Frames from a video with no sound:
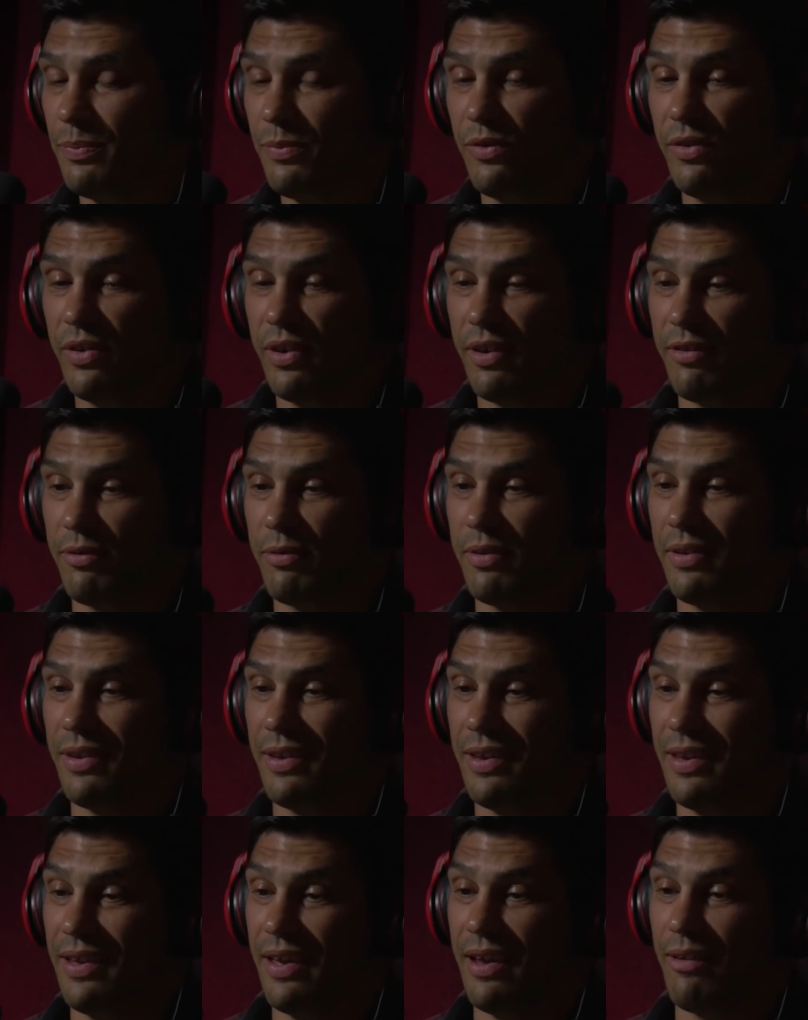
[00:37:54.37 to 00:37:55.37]
It's because
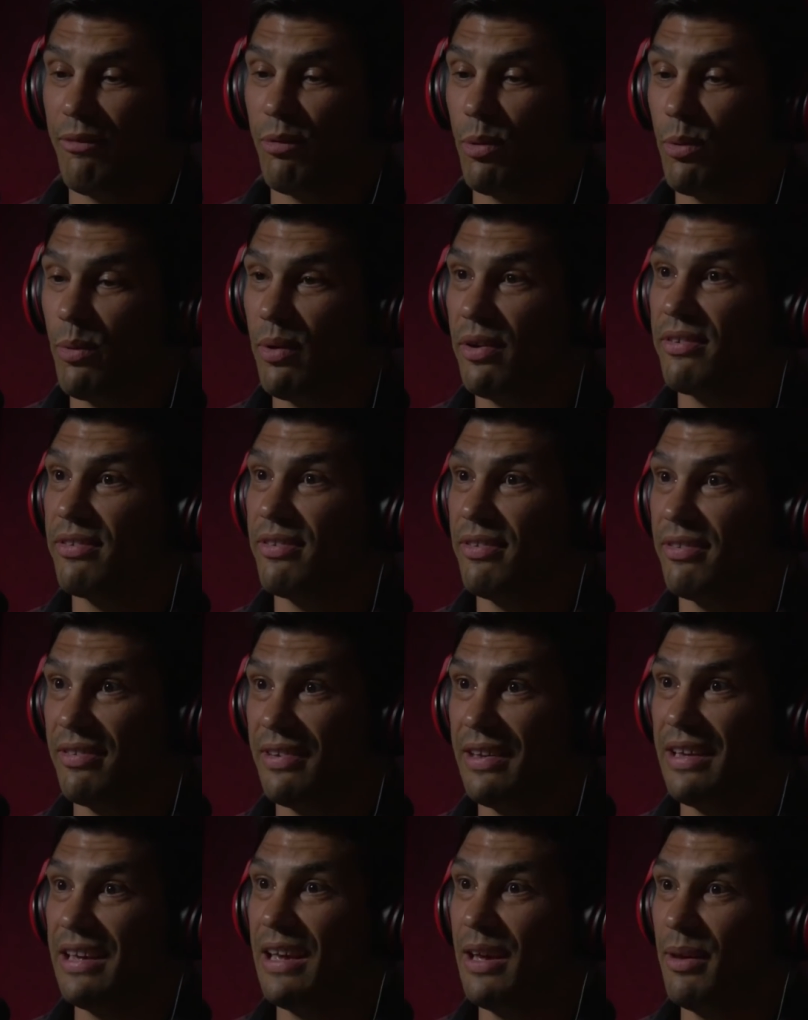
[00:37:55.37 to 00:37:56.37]
everyone wants to
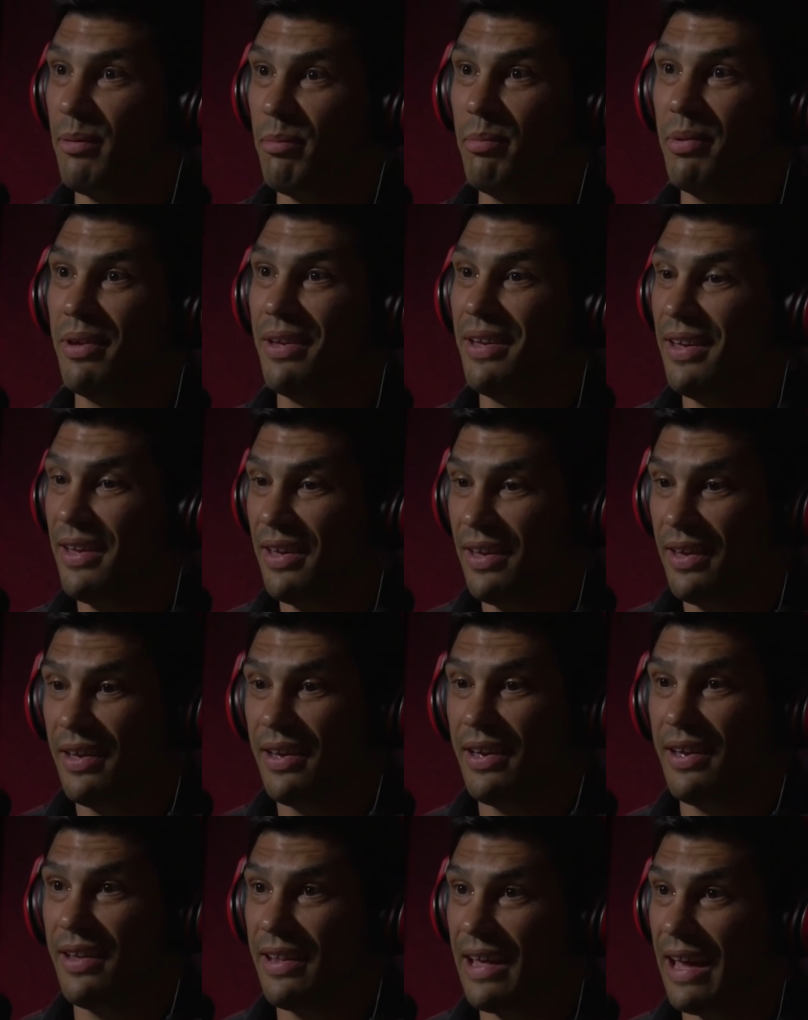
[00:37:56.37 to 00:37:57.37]
see him
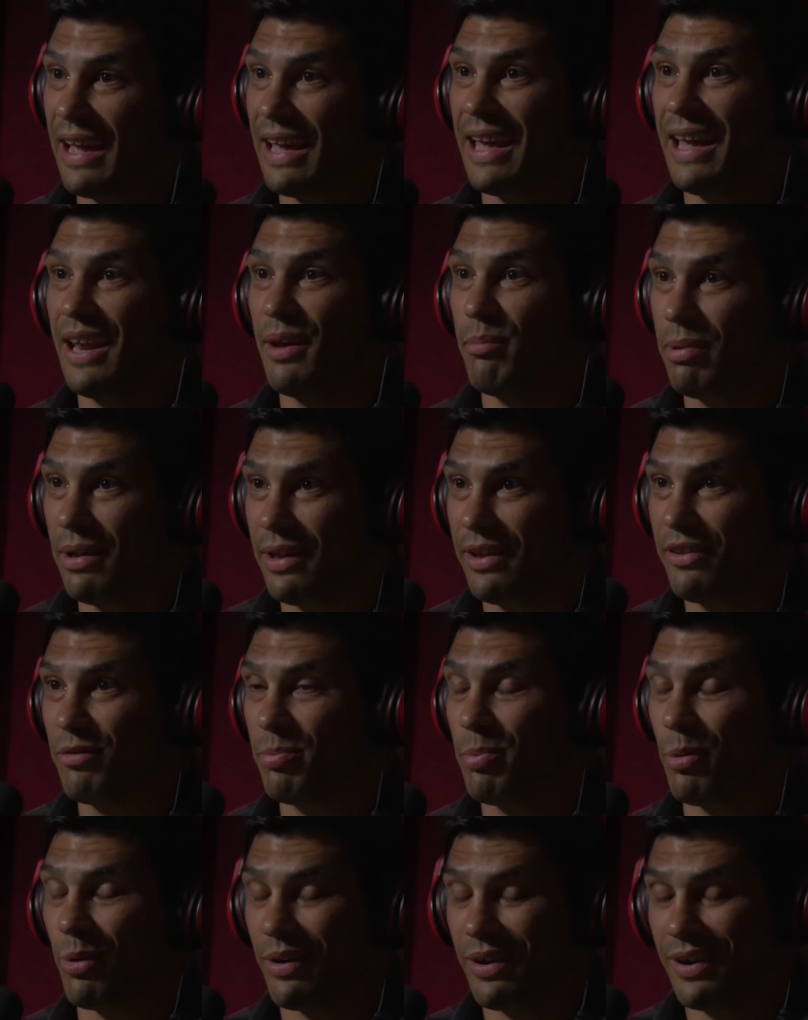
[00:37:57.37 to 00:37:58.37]
in that kind of blood
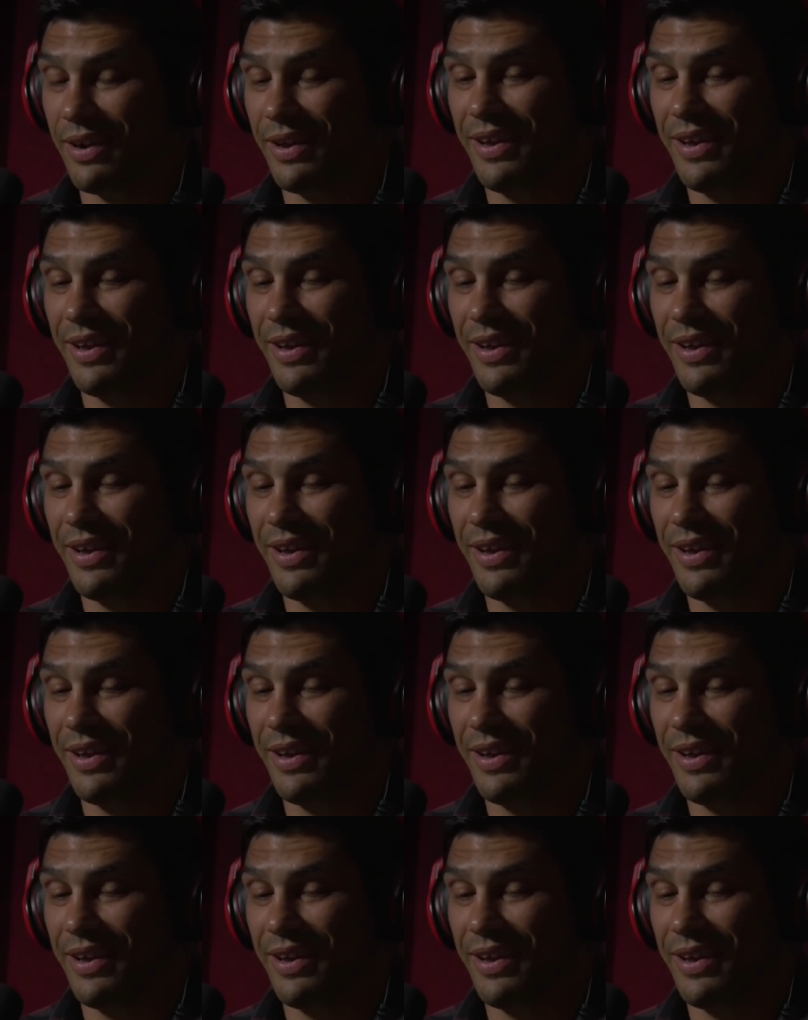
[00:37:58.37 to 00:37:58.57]
sport.